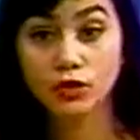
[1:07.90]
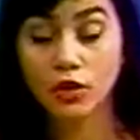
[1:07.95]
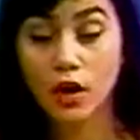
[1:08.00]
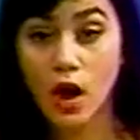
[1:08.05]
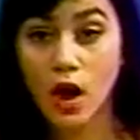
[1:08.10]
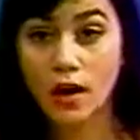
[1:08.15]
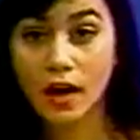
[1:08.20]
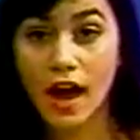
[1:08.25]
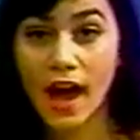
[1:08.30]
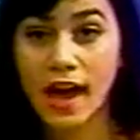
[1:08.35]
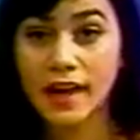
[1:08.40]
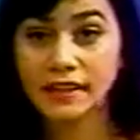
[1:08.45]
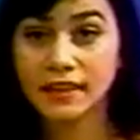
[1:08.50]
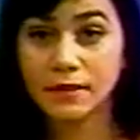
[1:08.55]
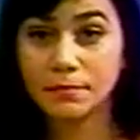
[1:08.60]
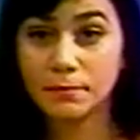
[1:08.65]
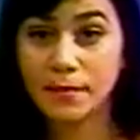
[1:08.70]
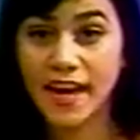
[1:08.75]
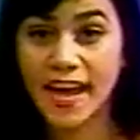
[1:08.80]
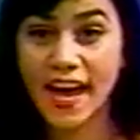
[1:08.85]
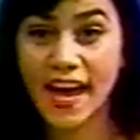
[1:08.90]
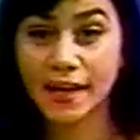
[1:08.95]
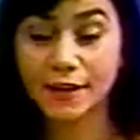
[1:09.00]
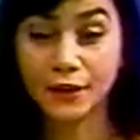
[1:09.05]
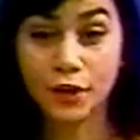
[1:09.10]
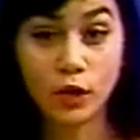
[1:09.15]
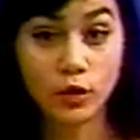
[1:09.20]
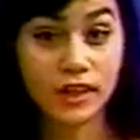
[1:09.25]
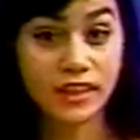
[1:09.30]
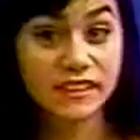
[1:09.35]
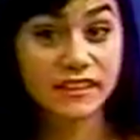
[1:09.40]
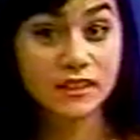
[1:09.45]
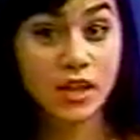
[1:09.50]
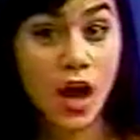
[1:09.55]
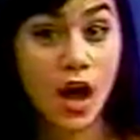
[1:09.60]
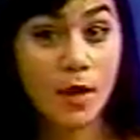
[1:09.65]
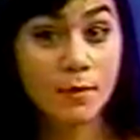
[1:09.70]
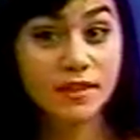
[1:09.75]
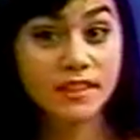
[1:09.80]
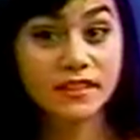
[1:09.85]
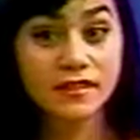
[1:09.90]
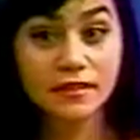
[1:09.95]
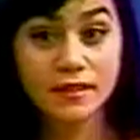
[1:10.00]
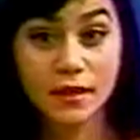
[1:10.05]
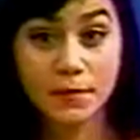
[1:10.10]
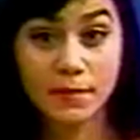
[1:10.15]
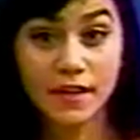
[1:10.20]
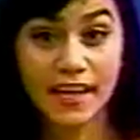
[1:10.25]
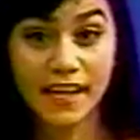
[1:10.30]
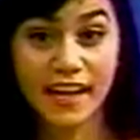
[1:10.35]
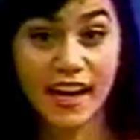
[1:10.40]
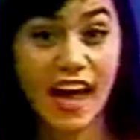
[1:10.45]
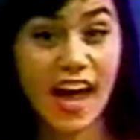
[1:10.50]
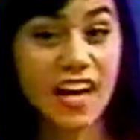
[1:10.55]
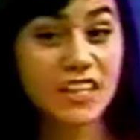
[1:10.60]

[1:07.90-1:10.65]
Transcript: Long Island man known as Thomas Lemming